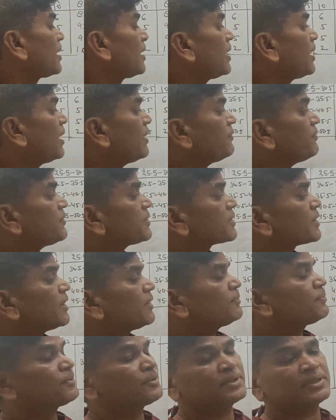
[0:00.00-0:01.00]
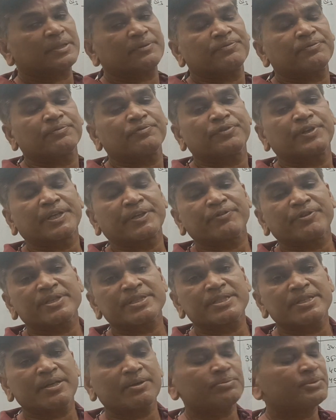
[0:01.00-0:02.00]
F stands for the
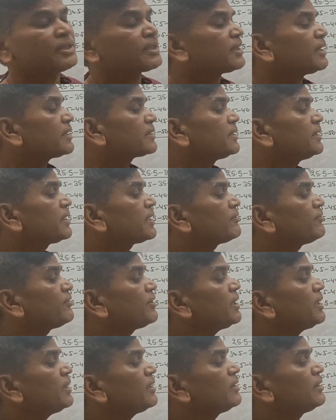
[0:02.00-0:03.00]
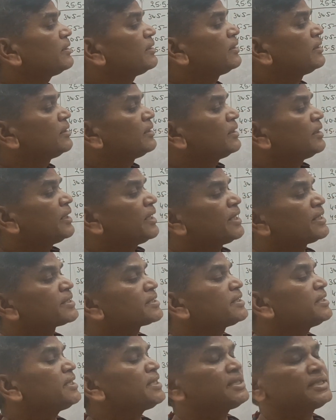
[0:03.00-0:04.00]
frequency of the class interval, and
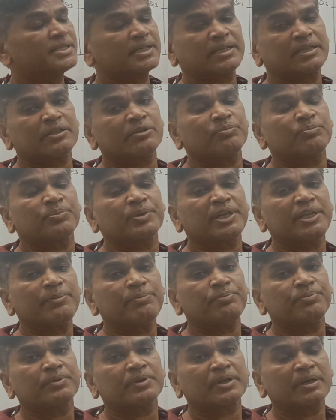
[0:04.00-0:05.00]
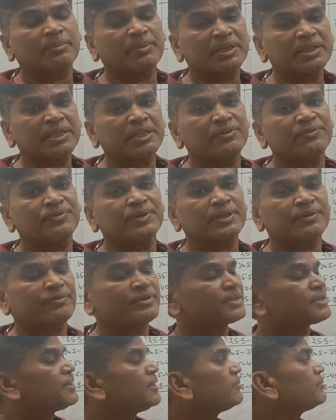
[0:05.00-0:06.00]
C is equal to pre-cumulative
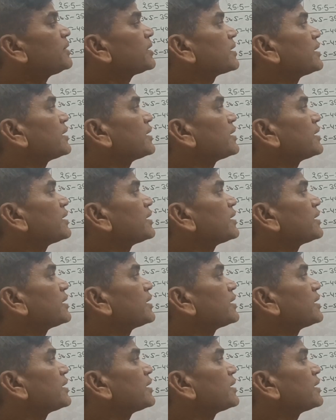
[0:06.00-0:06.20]
frequency of the